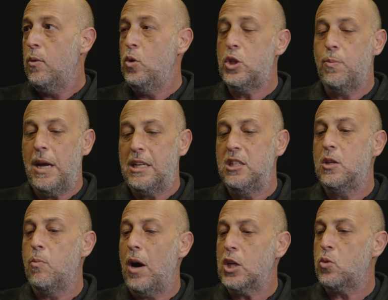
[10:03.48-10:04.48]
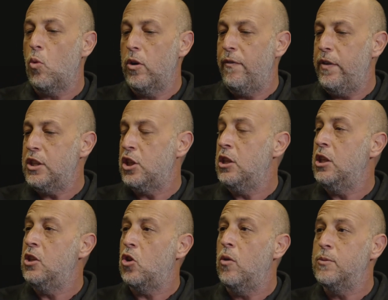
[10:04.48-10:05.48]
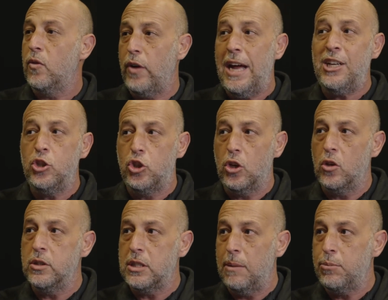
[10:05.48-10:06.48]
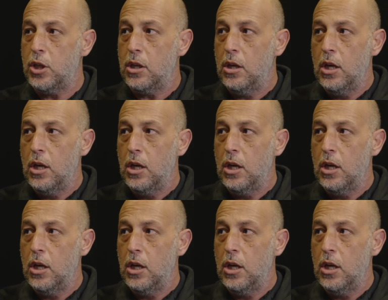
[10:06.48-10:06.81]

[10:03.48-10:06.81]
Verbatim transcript: which makes it much more efficient in terms of energy consumption.